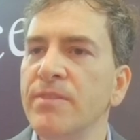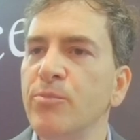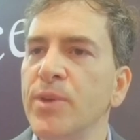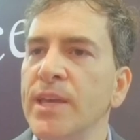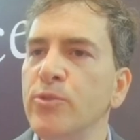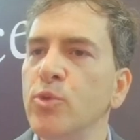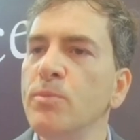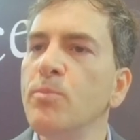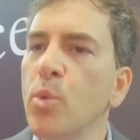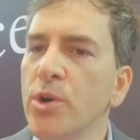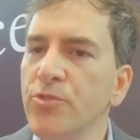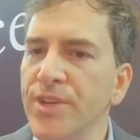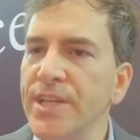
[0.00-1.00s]
do
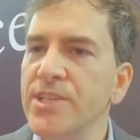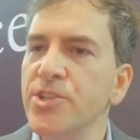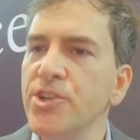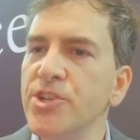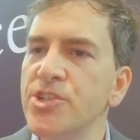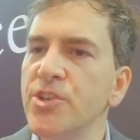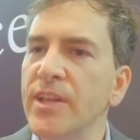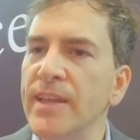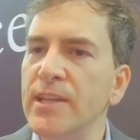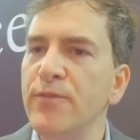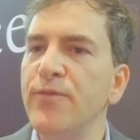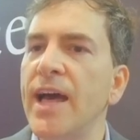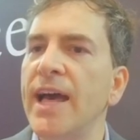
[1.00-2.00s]
more research to
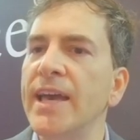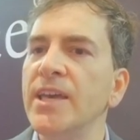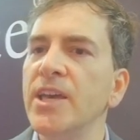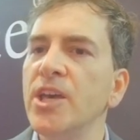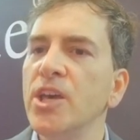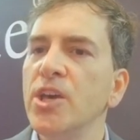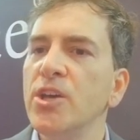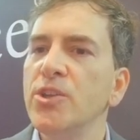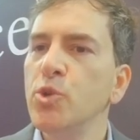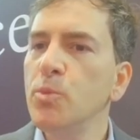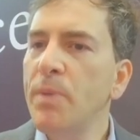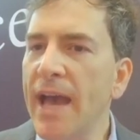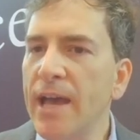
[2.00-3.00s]
identify
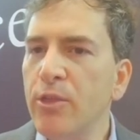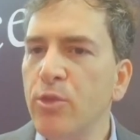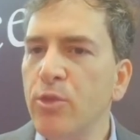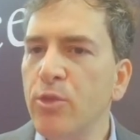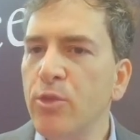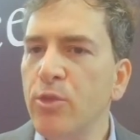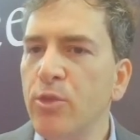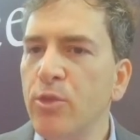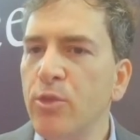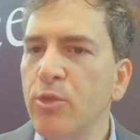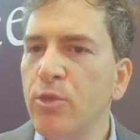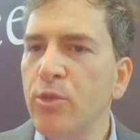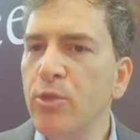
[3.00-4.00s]
new pathways
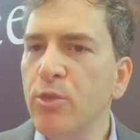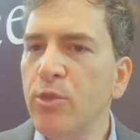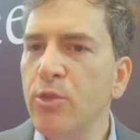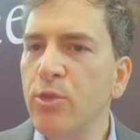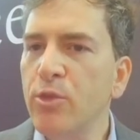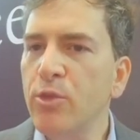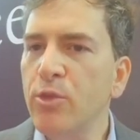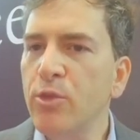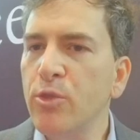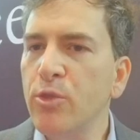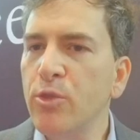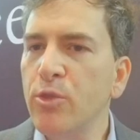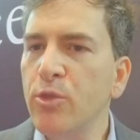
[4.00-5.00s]
and new
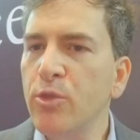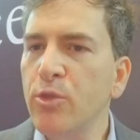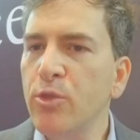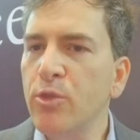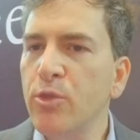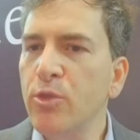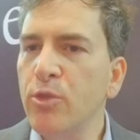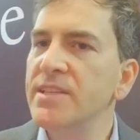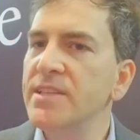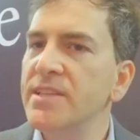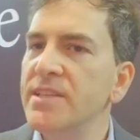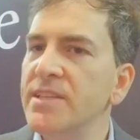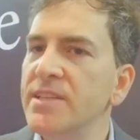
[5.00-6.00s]
treatments and new way
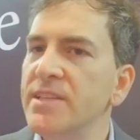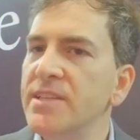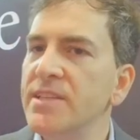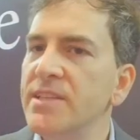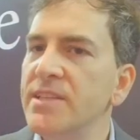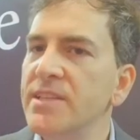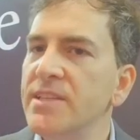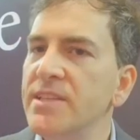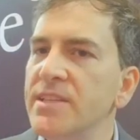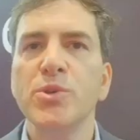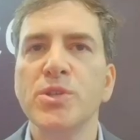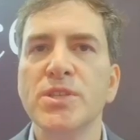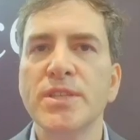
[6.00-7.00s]
to
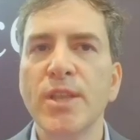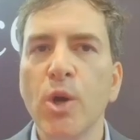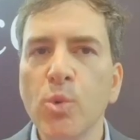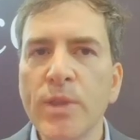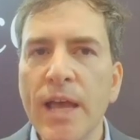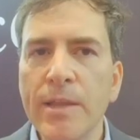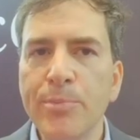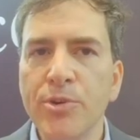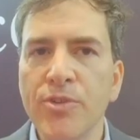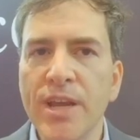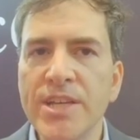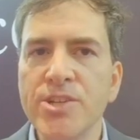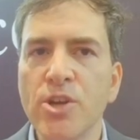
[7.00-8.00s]
slow down the
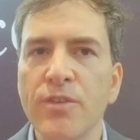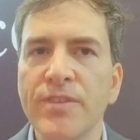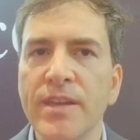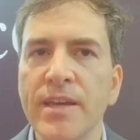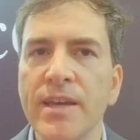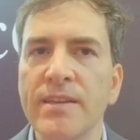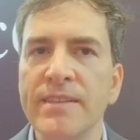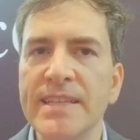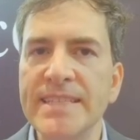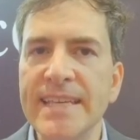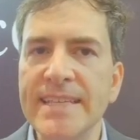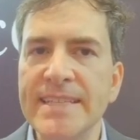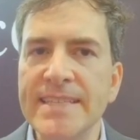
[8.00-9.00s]
progression of the
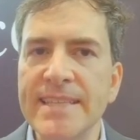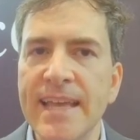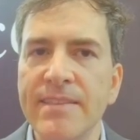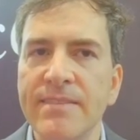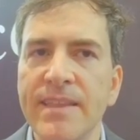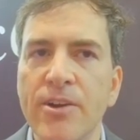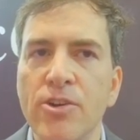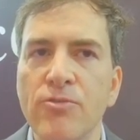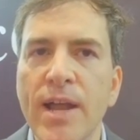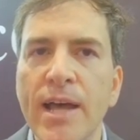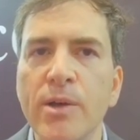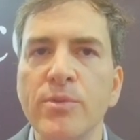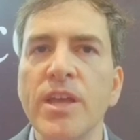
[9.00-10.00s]
diseases that are
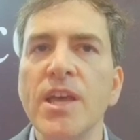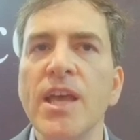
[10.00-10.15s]
around,